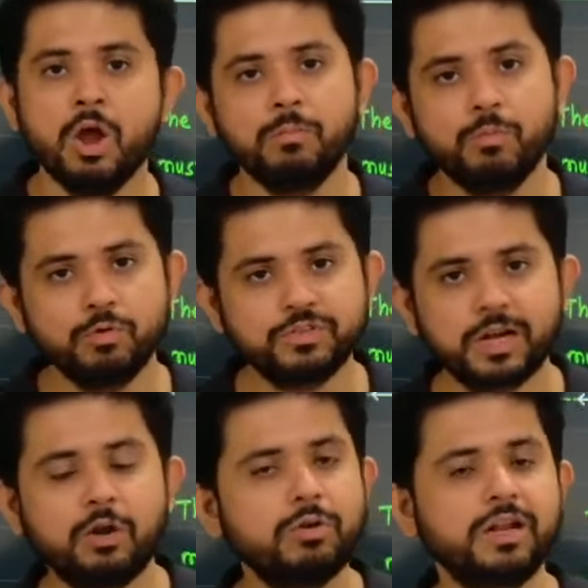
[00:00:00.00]
moves
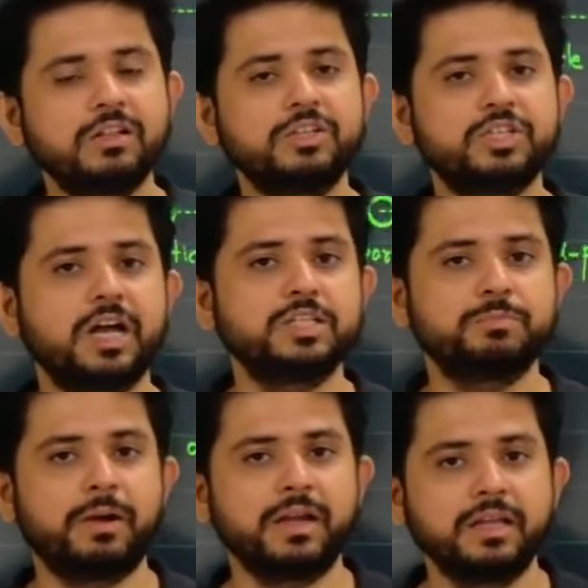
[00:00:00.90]
around another charged
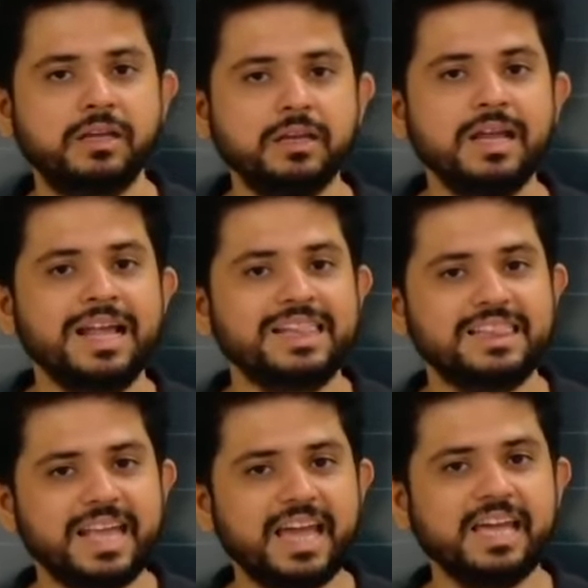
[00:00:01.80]
particle,
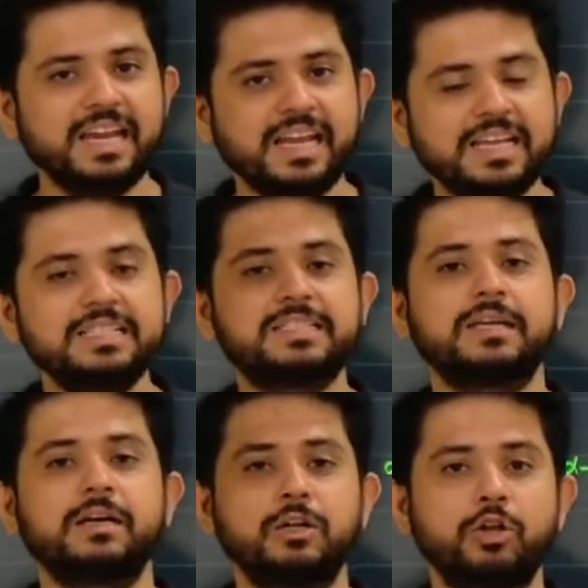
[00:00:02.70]
there is
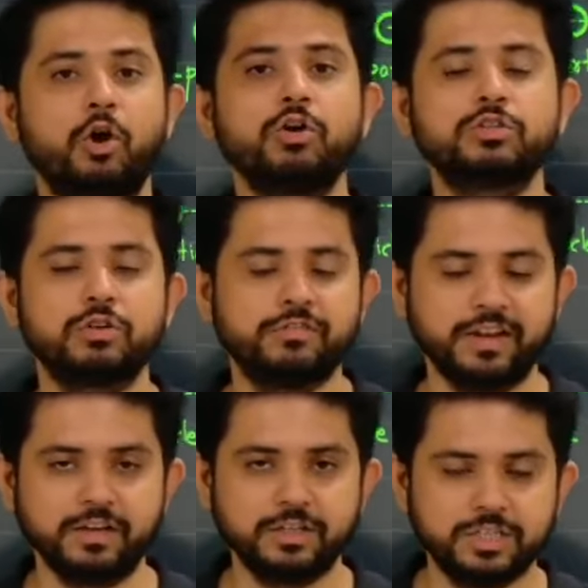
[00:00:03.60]
loss of
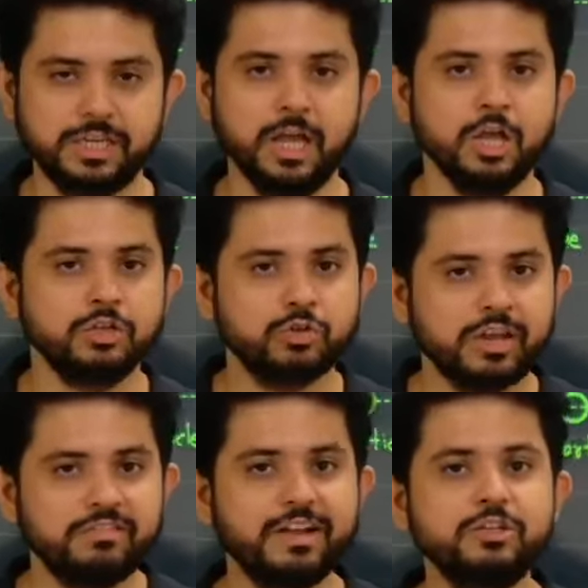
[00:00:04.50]
energy. So
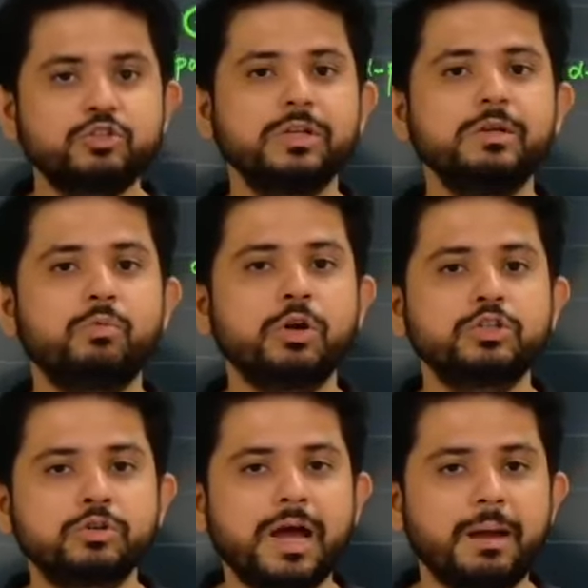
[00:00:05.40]
eventually what
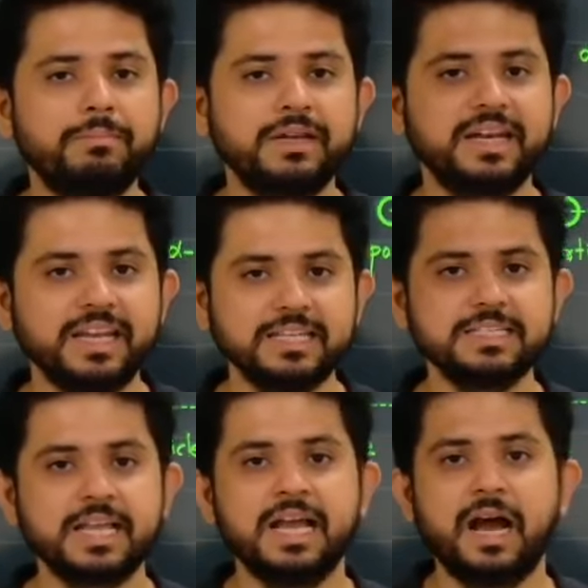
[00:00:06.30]
should happen
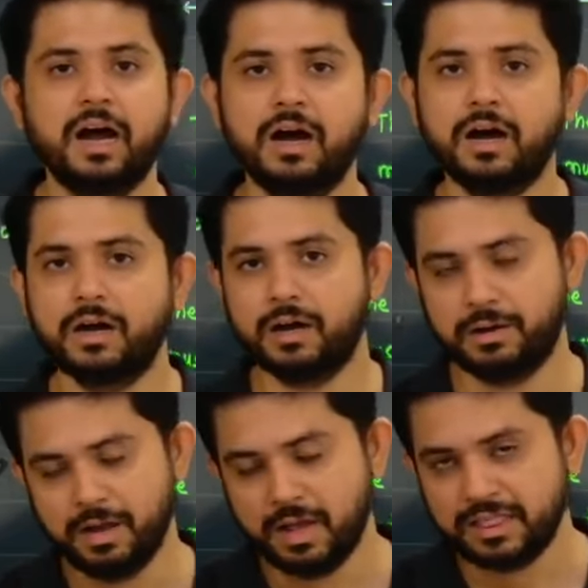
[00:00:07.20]
is
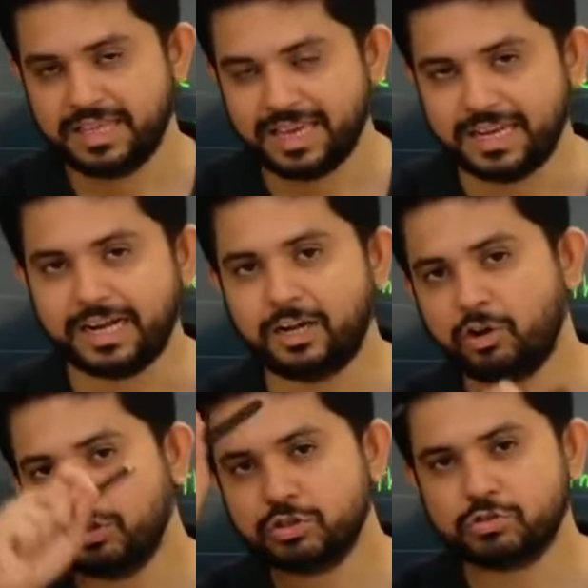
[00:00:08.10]
the
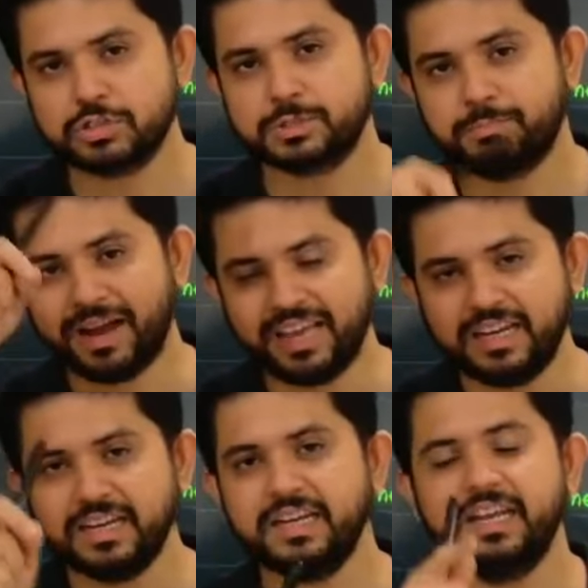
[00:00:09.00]
electron should
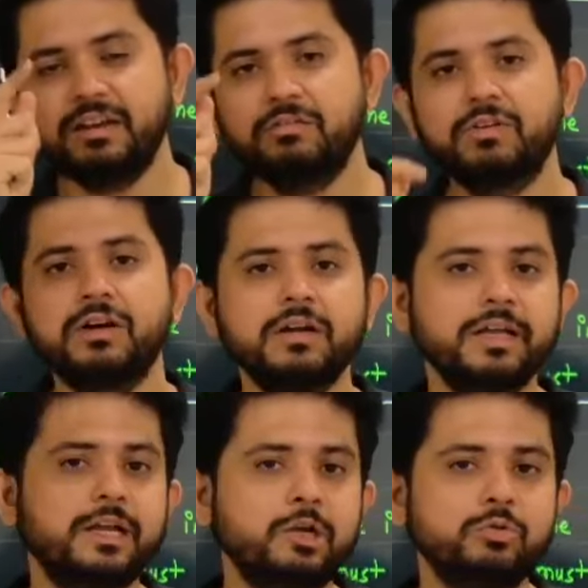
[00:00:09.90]
spiral inward
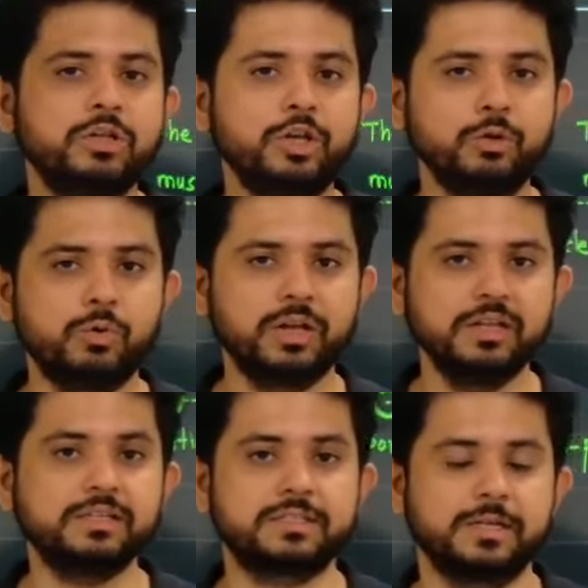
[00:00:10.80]
into the
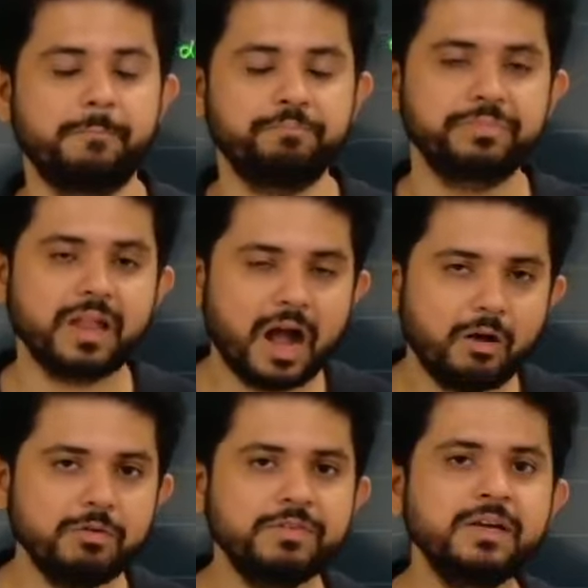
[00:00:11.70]
nucleus.
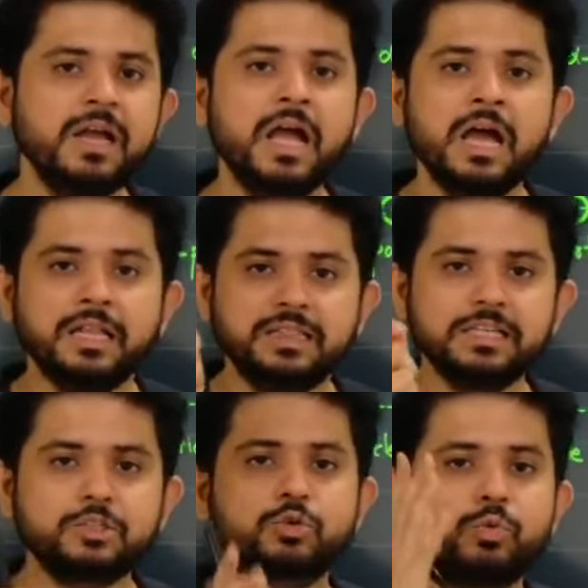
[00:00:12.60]
However,
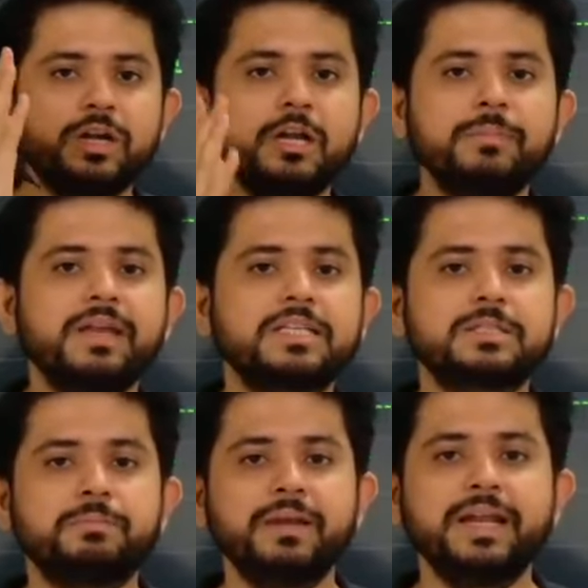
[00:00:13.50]
this couldn't be
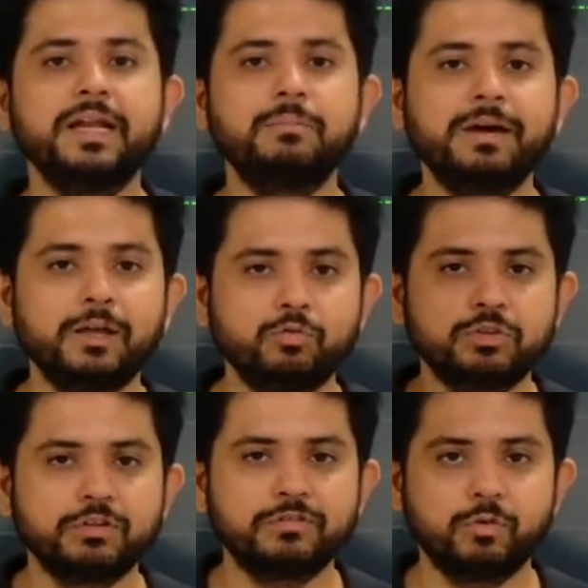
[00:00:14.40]
explained by
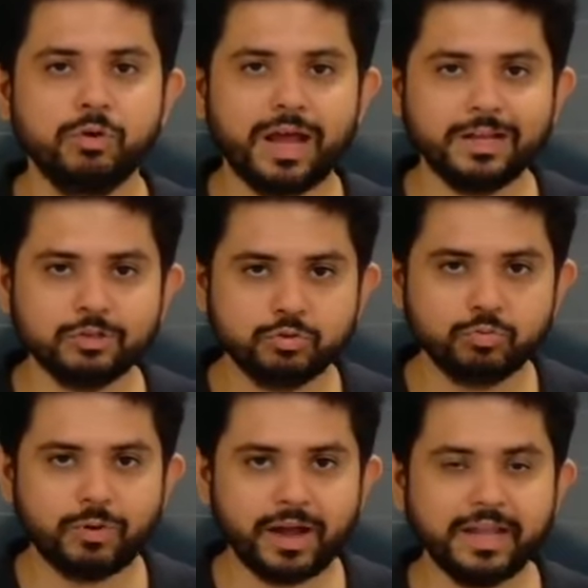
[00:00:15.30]
Rutherford as to
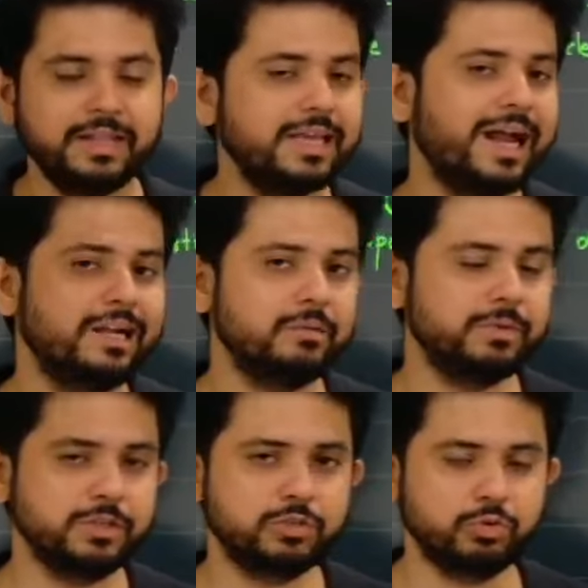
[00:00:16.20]
why the atom
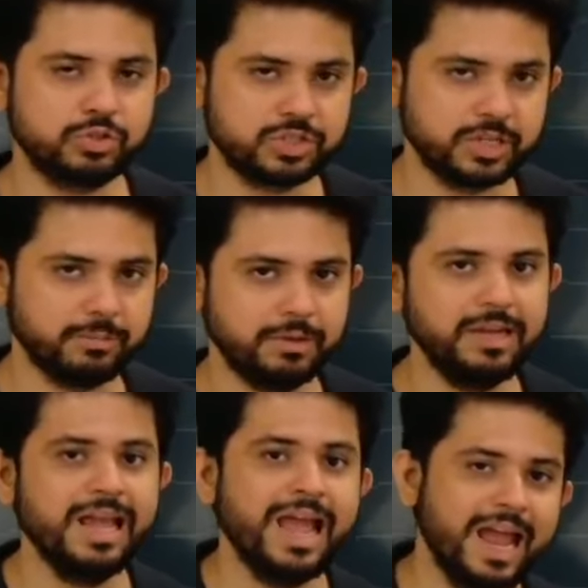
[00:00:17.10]
is so stable,
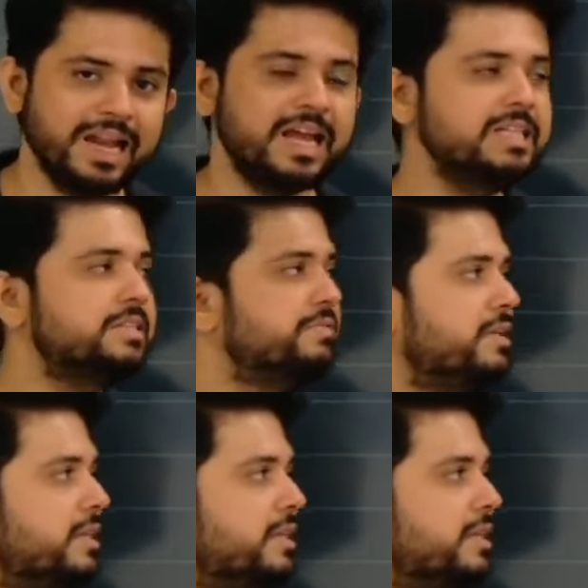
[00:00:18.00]
and hence we